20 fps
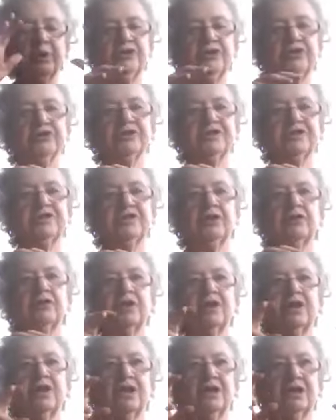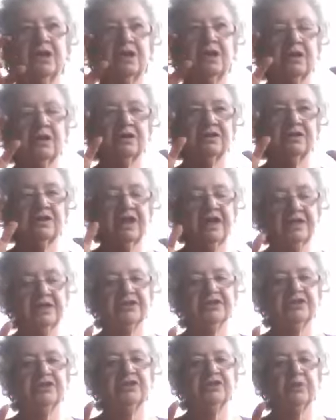put your silk in a
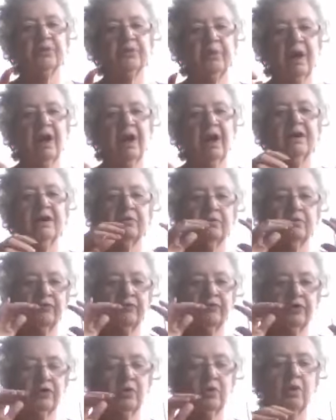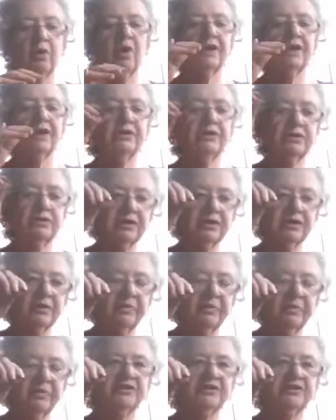stainless steel pot full of water, a
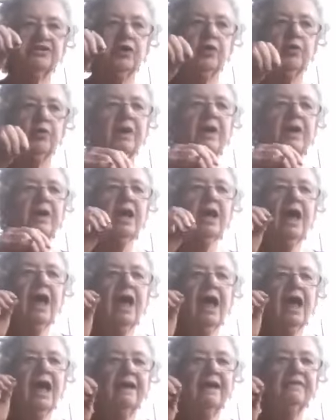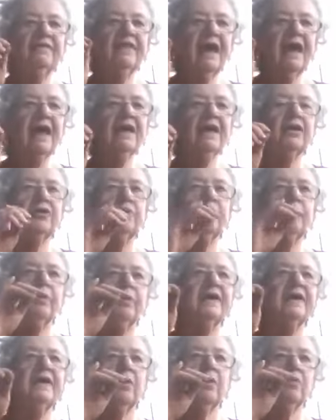little bit of soap, and that
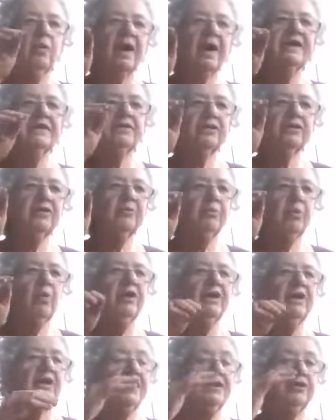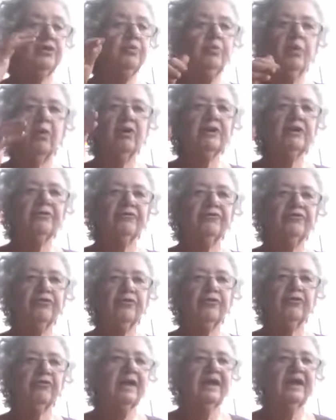you bring it right to the boil, and you boil
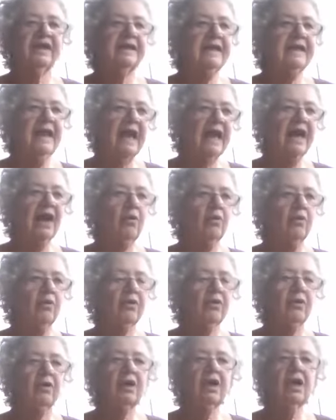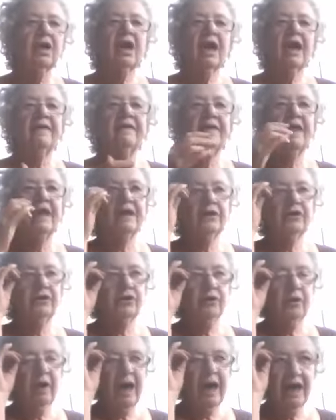it for like an hour, and
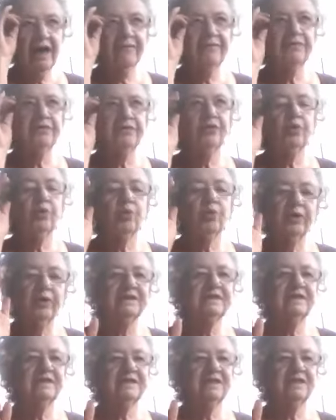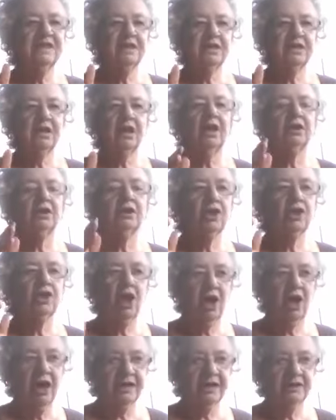then you have to rinse it a
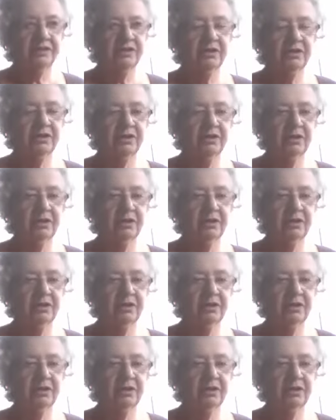lot.